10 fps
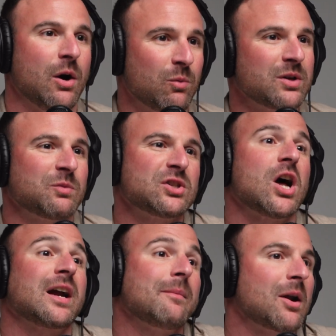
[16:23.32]
we're
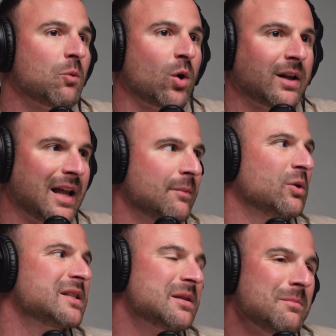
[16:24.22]
talking about a warning
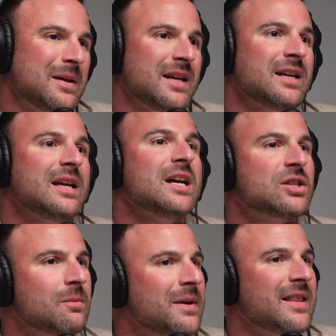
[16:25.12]
label. And
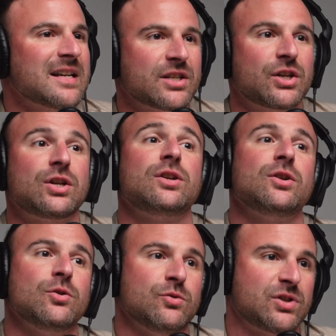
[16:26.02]
to me, that's a
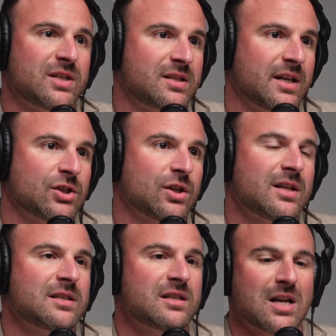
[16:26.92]
huge distinction.
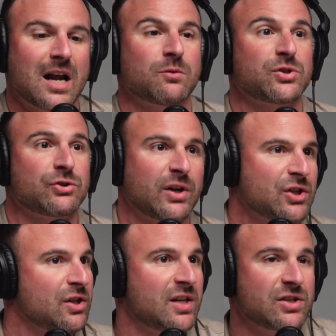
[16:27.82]
This is not a
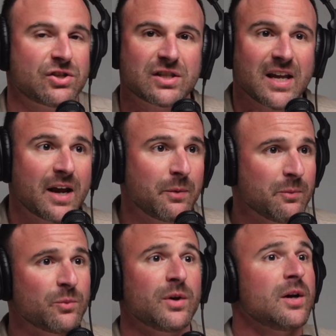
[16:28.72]
restriction. This is just, hey,
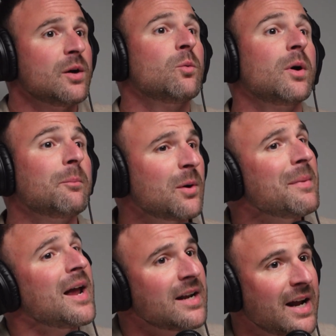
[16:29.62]
we're
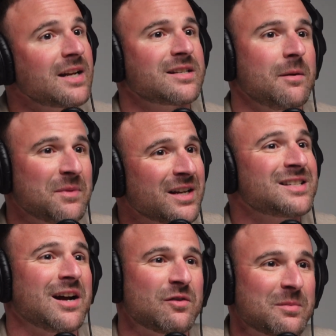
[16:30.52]
mandating something.
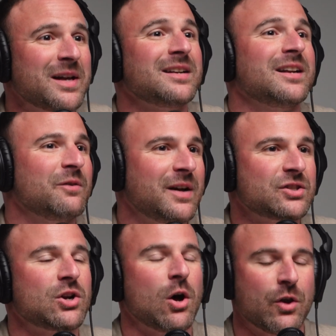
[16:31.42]
It's government
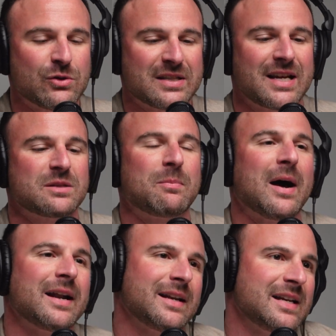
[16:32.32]
intervention, all those things,
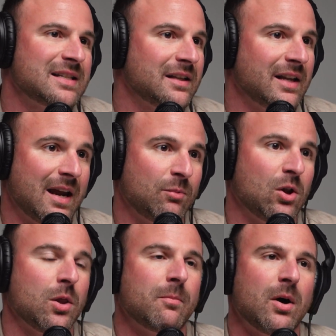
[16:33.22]
but it's a
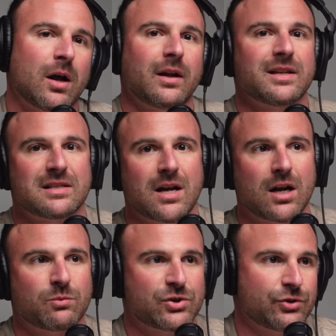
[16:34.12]
label on the bottle. It's
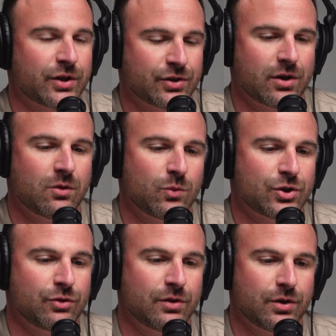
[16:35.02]
not a restriction on
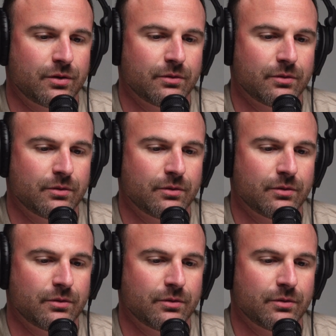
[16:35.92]
what you can do.